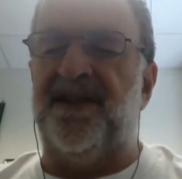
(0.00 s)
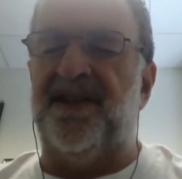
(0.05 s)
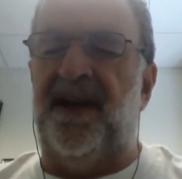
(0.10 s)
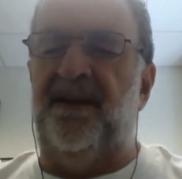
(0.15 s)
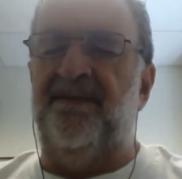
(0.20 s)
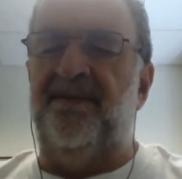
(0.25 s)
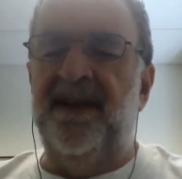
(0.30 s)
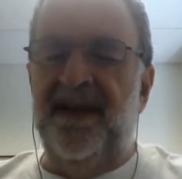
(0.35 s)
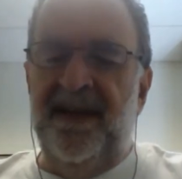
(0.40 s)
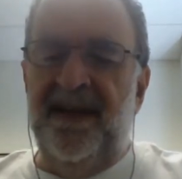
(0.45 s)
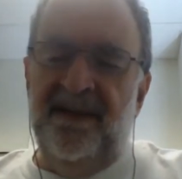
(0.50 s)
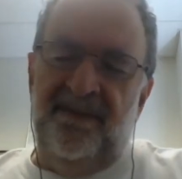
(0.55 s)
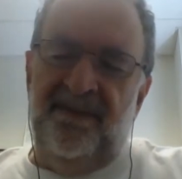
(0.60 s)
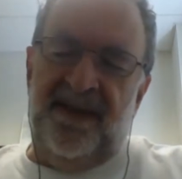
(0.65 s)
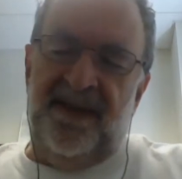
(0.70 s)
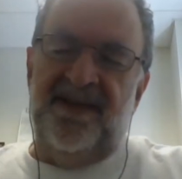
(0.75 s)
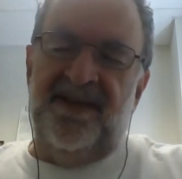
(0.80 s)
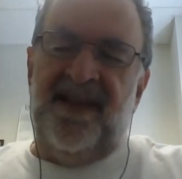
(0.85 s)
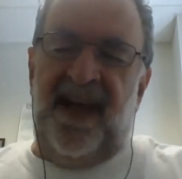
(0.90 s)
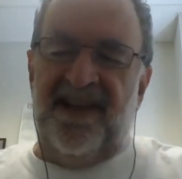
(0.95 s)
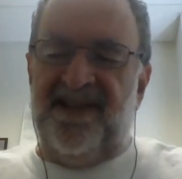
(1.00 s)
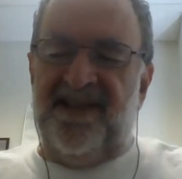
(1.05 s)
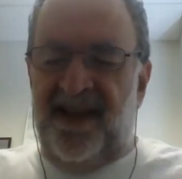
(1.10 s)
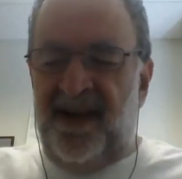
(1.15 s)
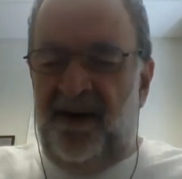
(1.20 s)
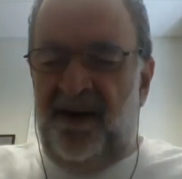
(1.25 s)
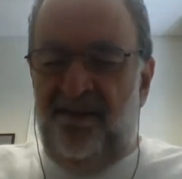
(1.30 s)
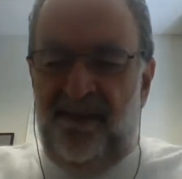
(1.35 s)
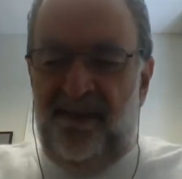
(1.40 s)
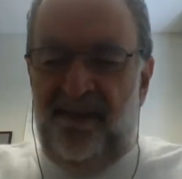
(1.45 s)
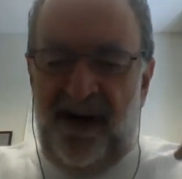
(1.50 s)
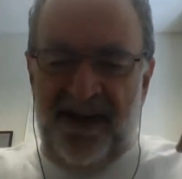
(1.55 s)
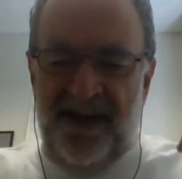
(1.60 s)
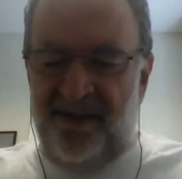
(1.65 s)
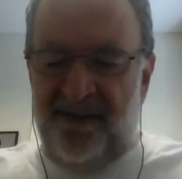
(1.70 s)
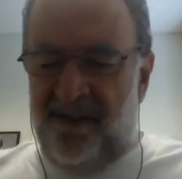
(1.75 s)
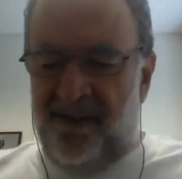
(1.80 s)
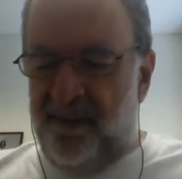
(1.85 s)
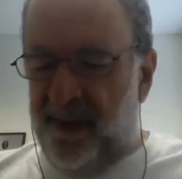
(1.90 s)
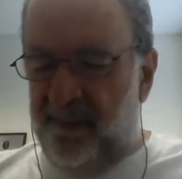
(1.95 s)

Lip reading: I've been testing a bunch of them